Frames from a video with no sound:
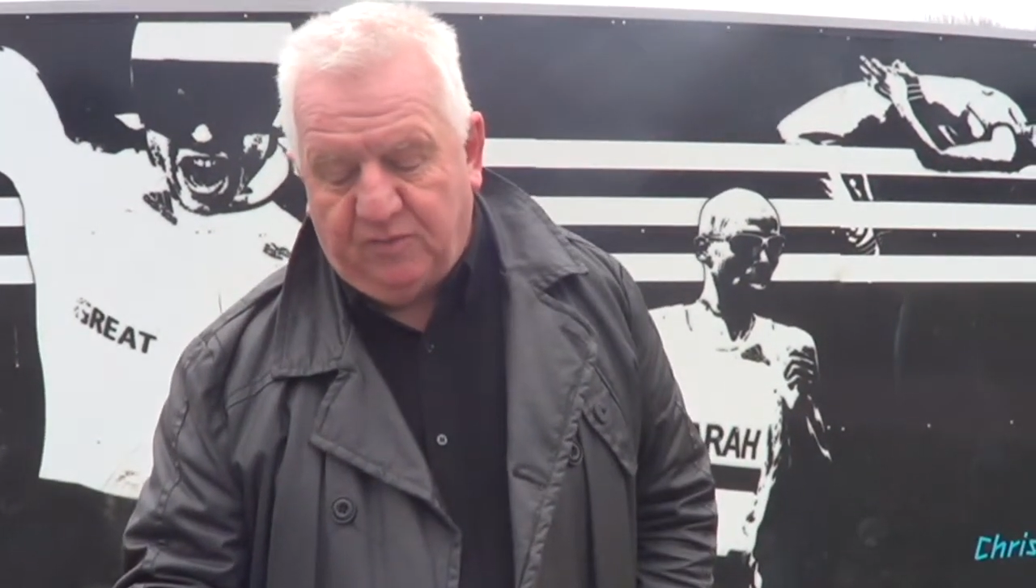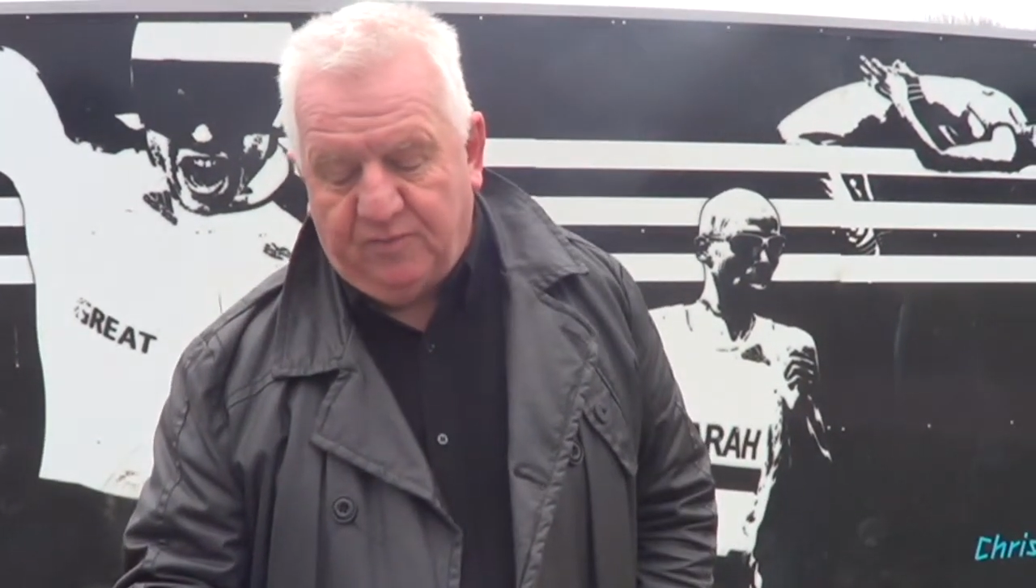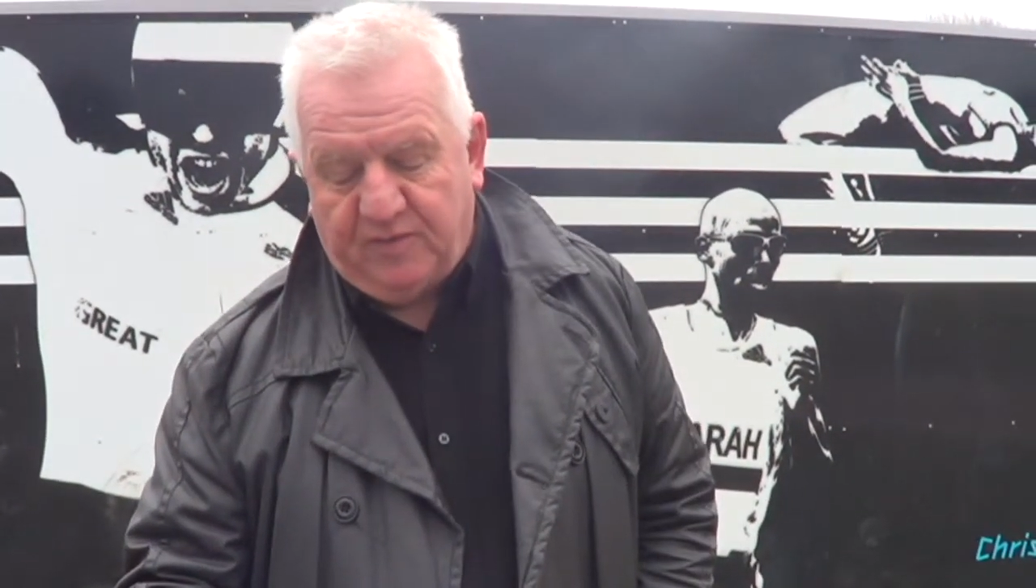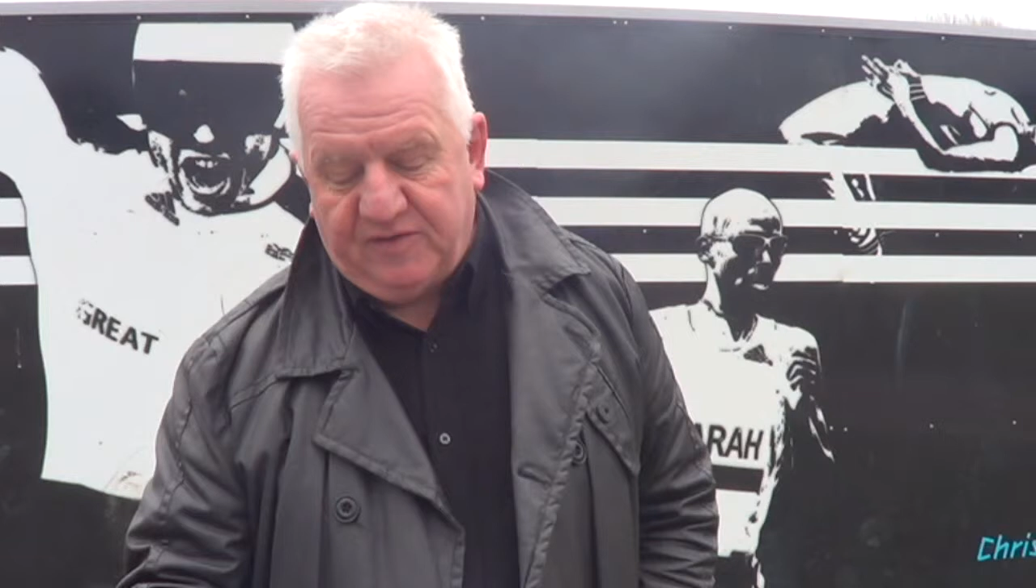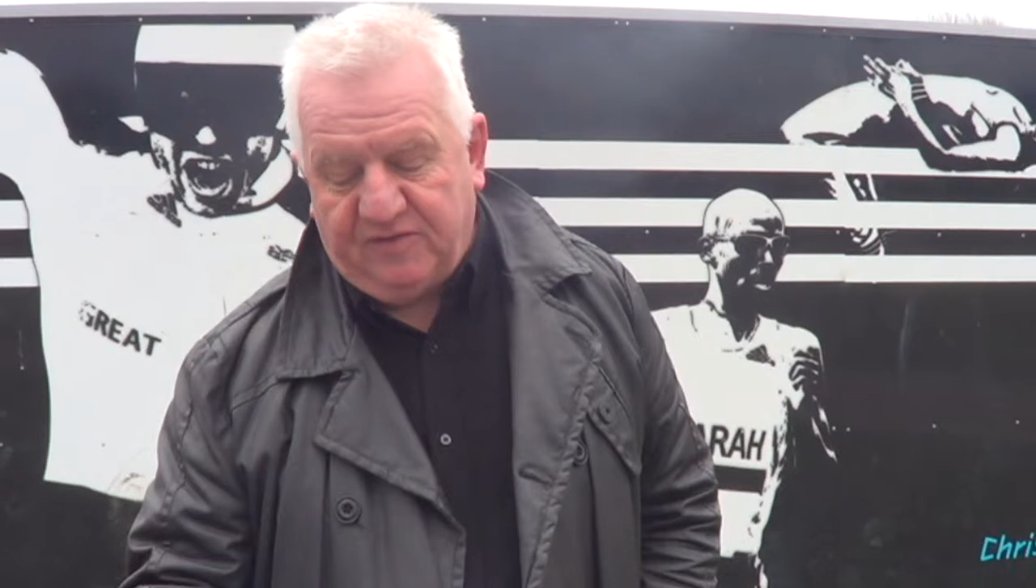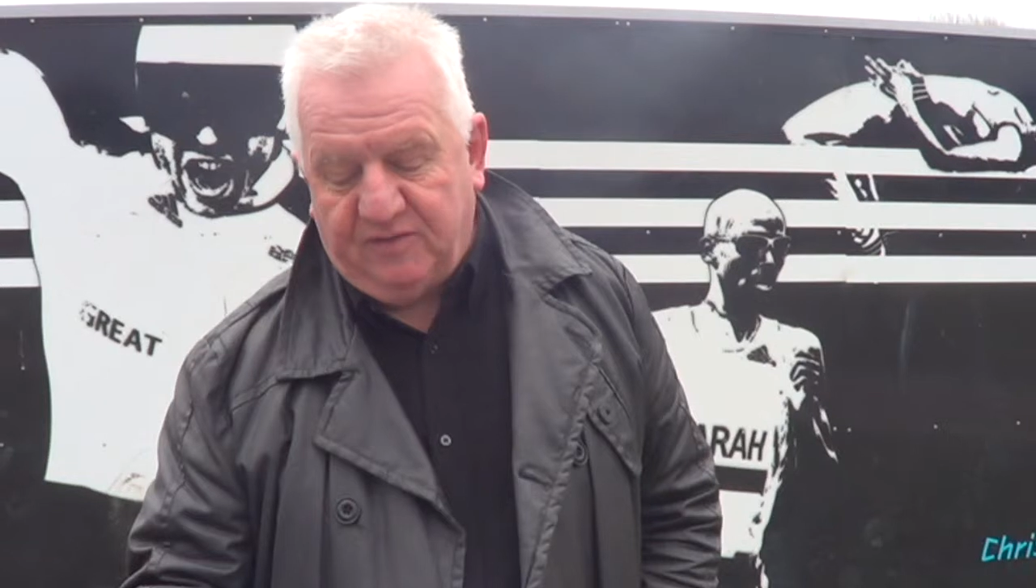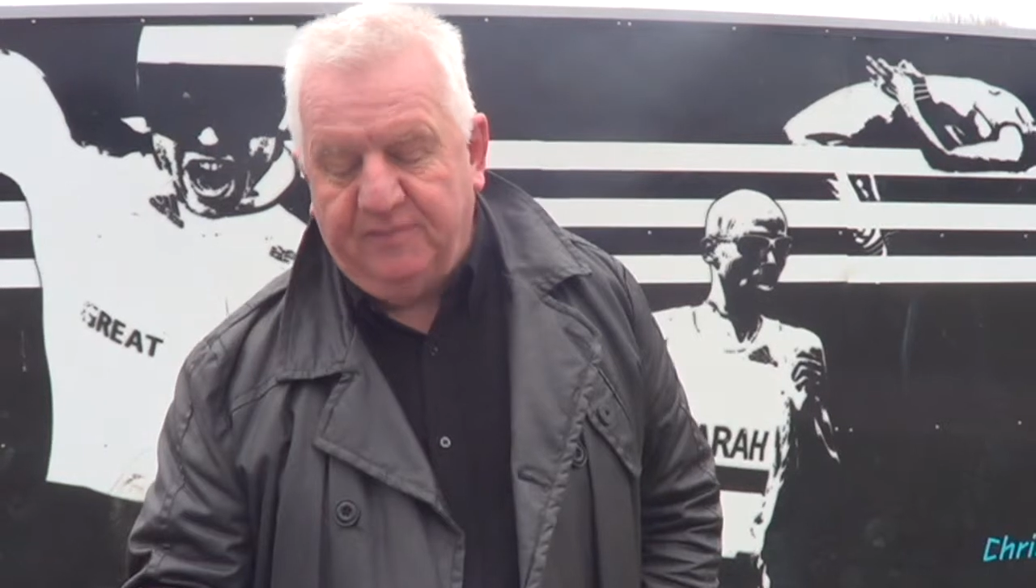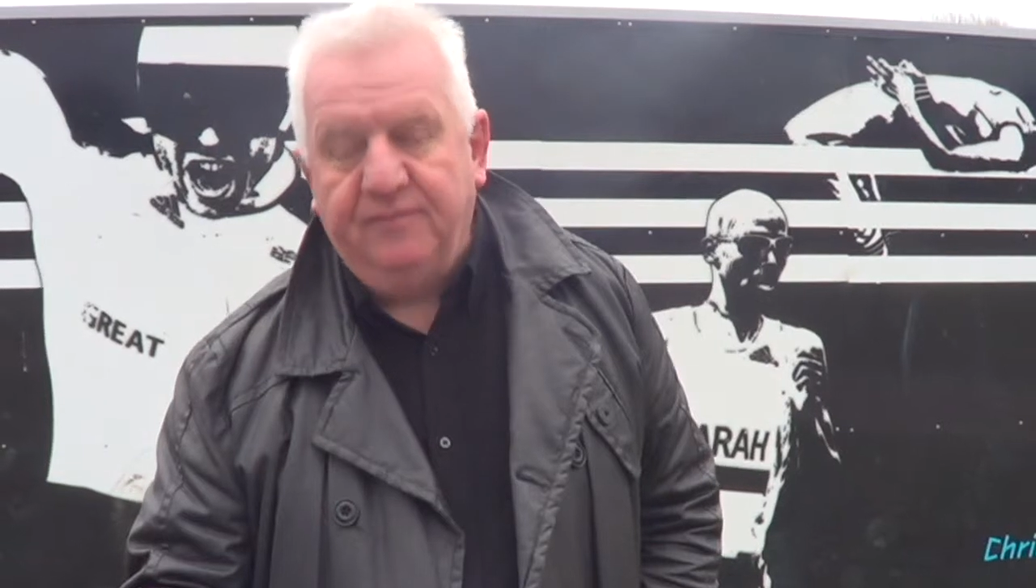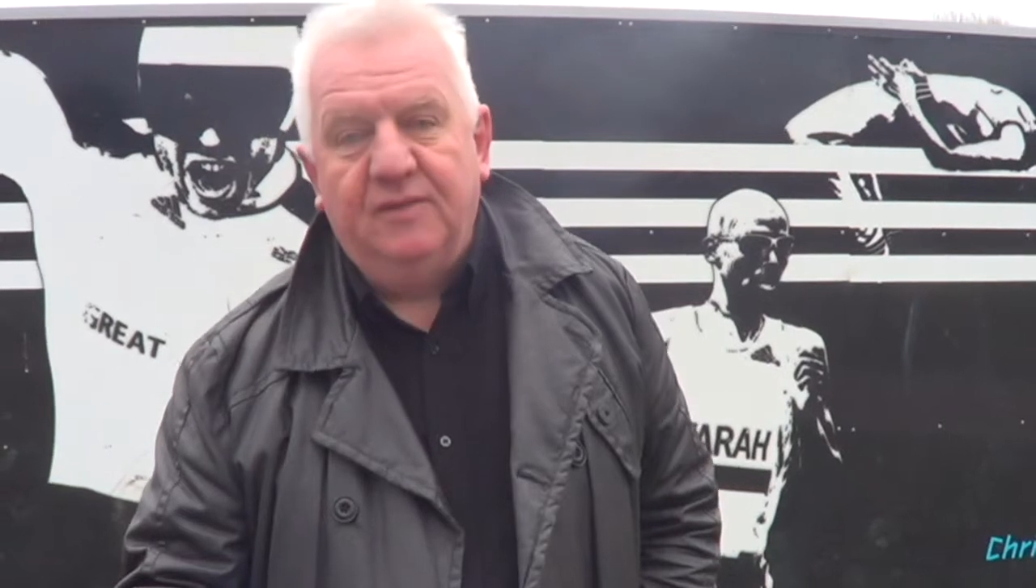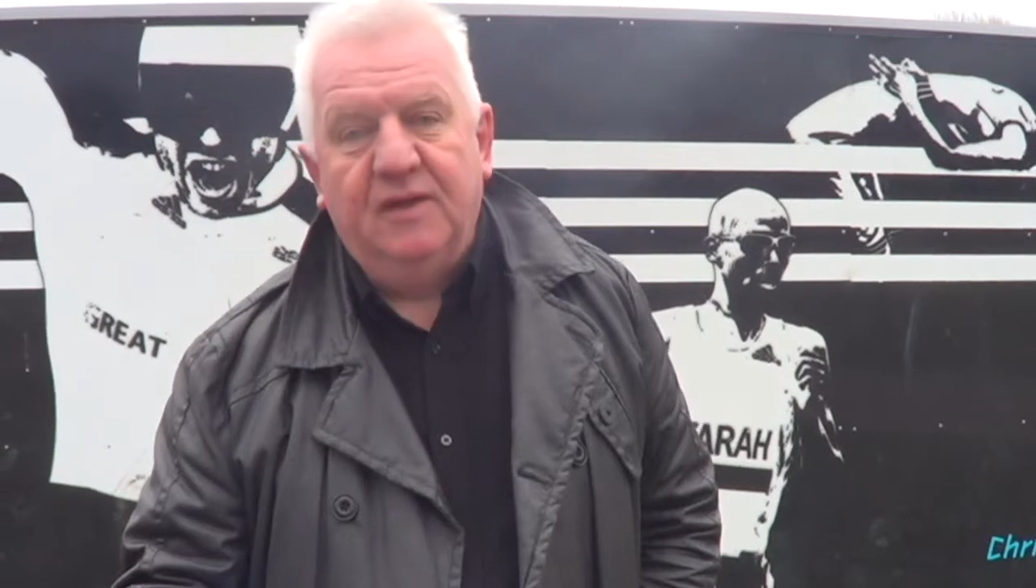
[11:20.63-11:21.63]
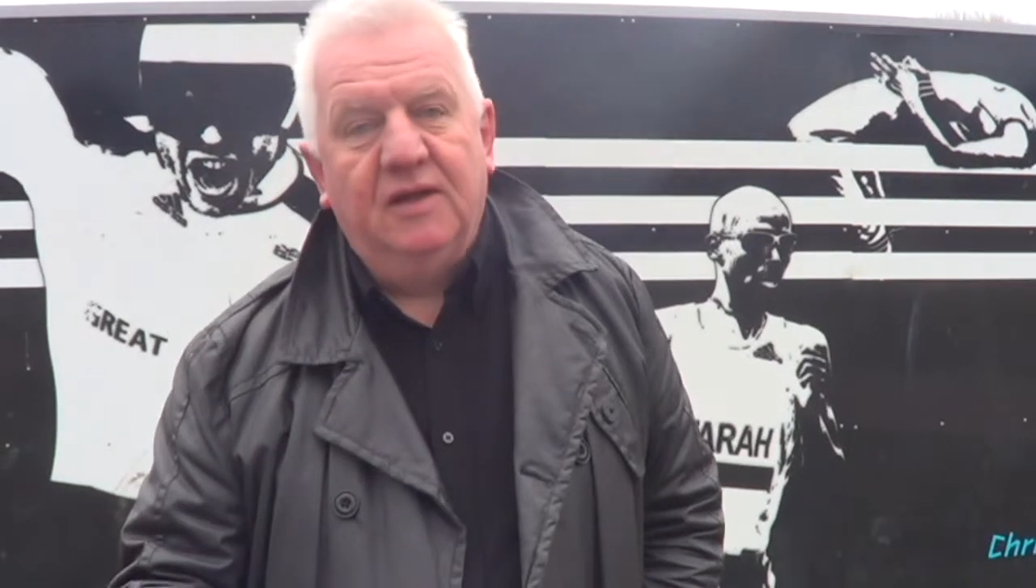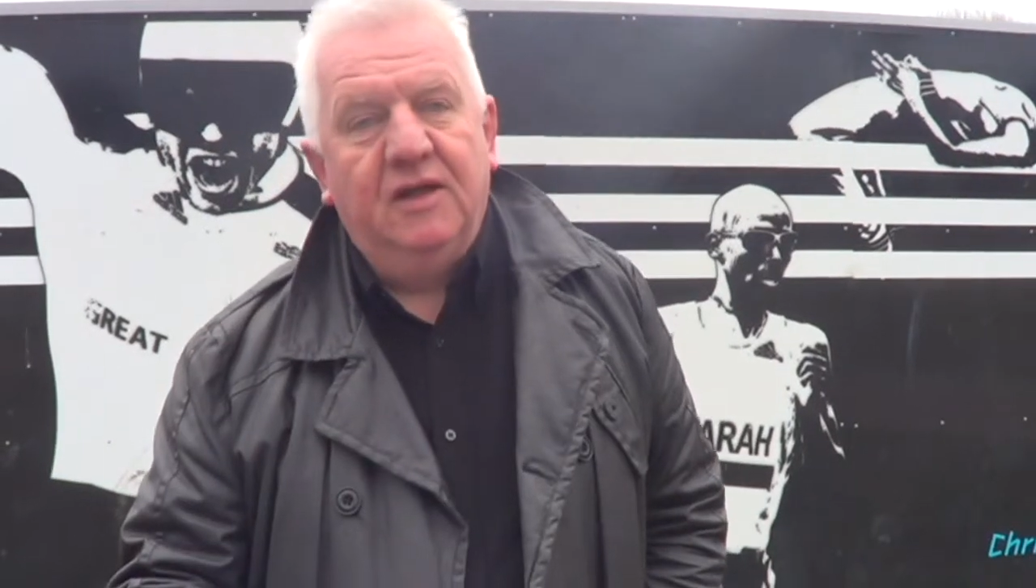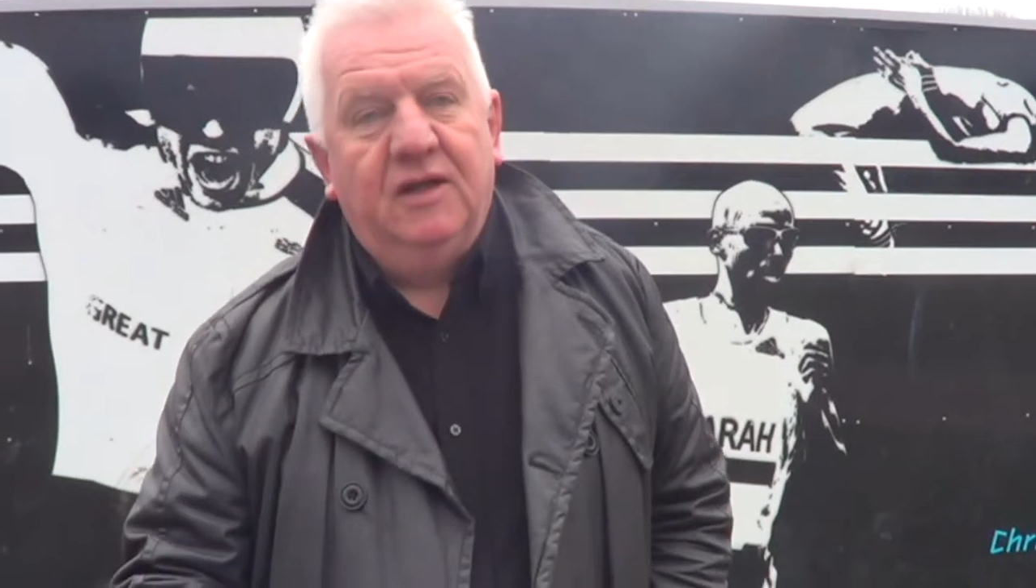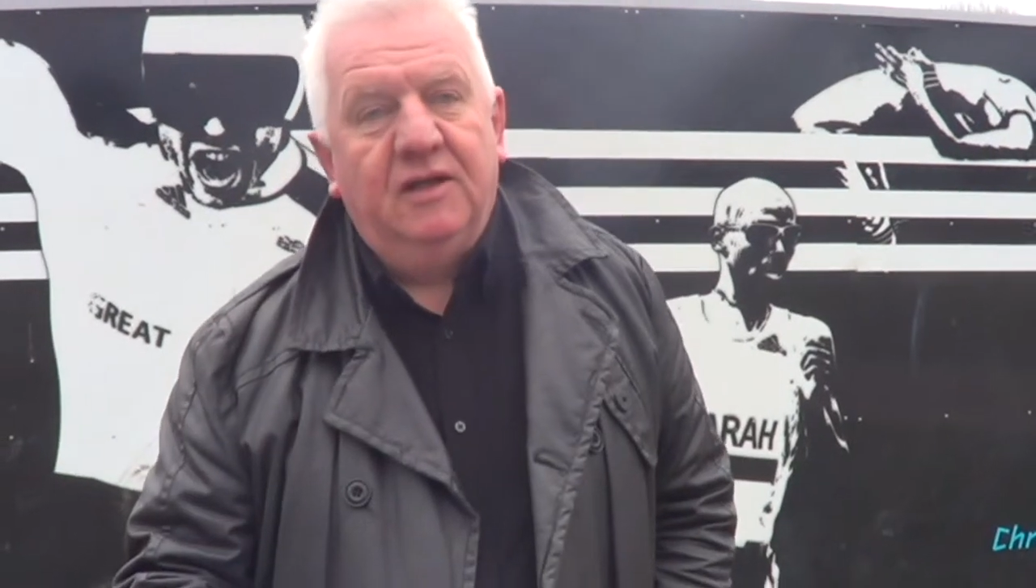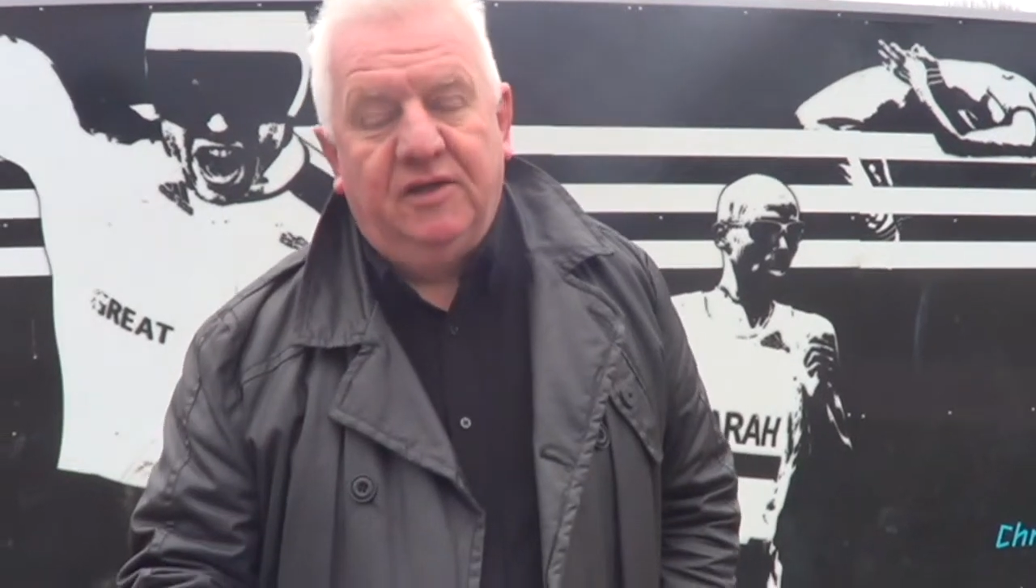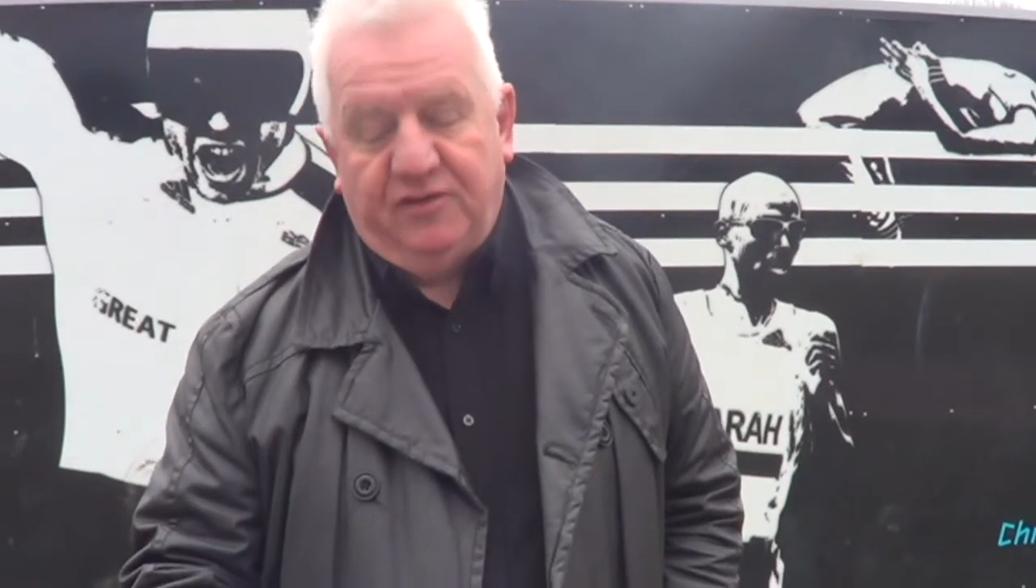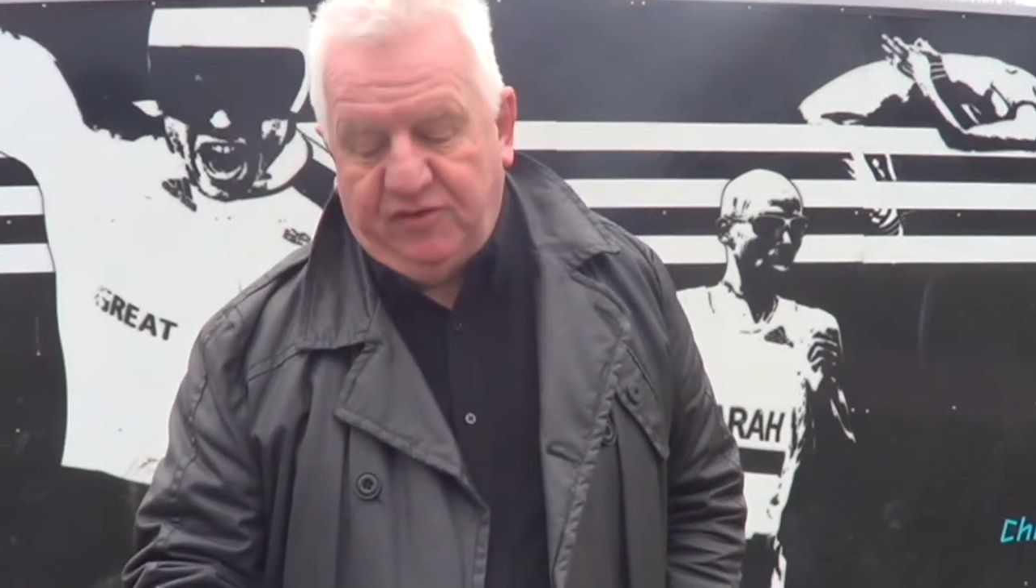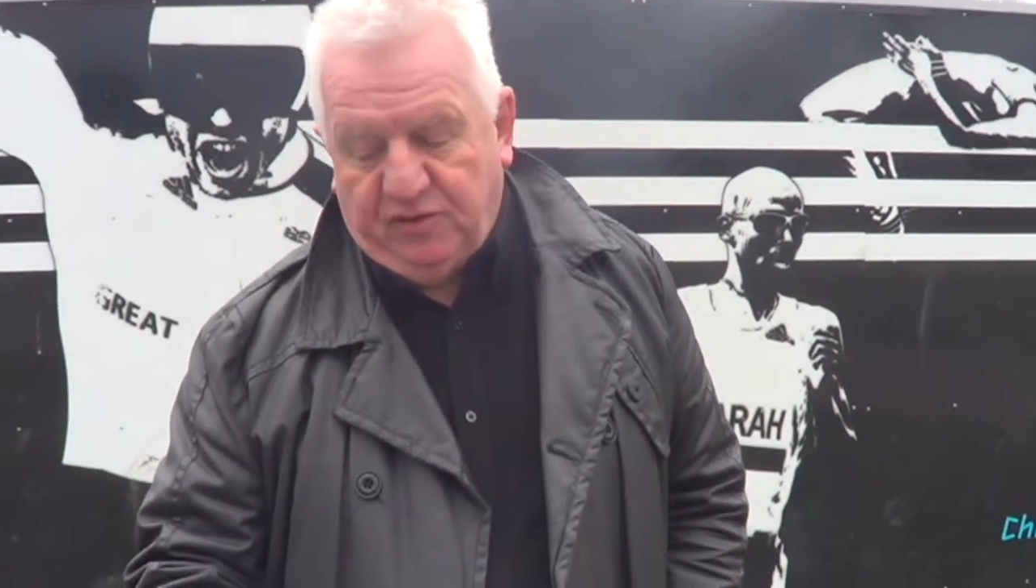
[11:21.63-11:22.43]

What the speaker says: to all present.